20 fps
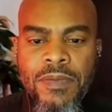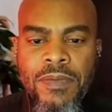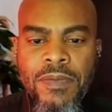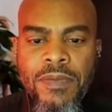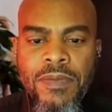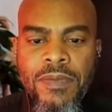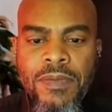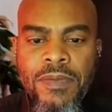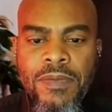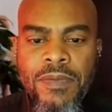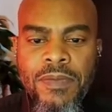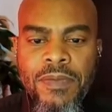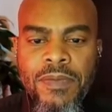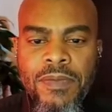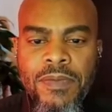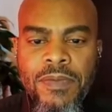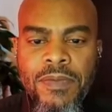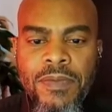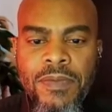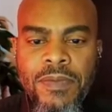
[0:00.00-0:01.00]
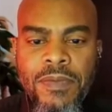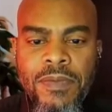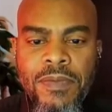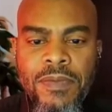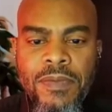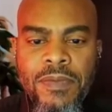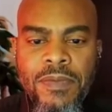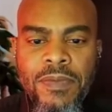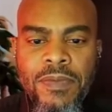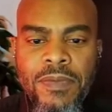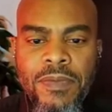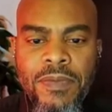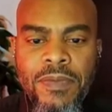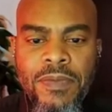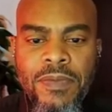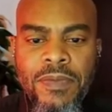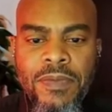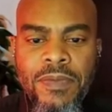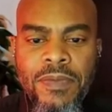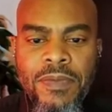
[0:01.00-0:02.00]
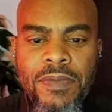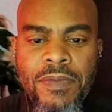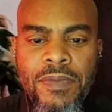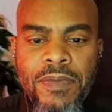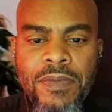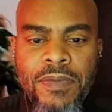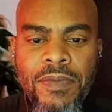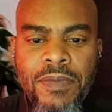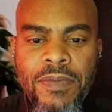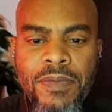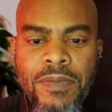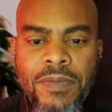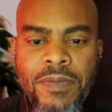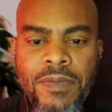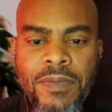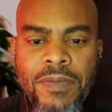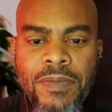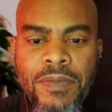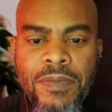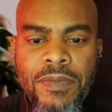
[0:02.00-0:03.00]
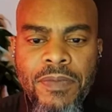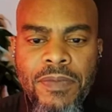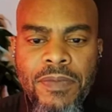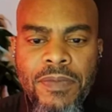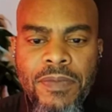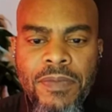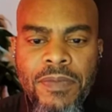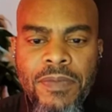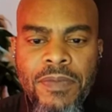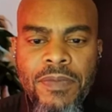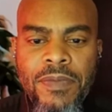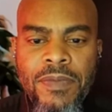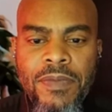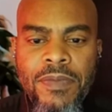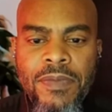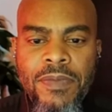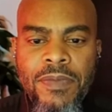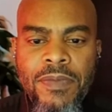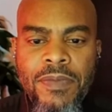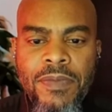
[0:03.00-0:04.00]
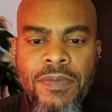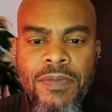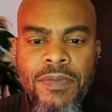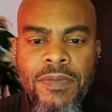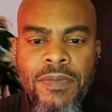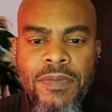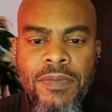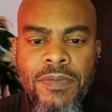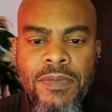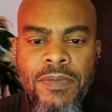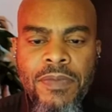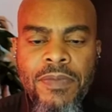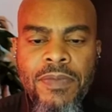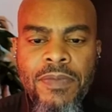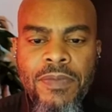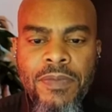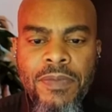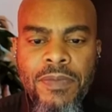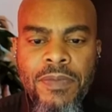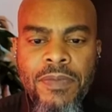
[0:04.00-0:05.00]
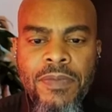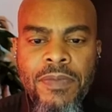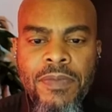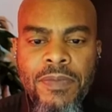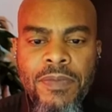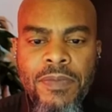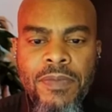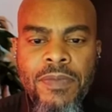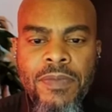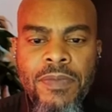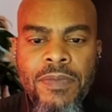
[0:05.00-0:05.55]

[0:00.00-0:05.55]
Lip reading: This person isn't speaking.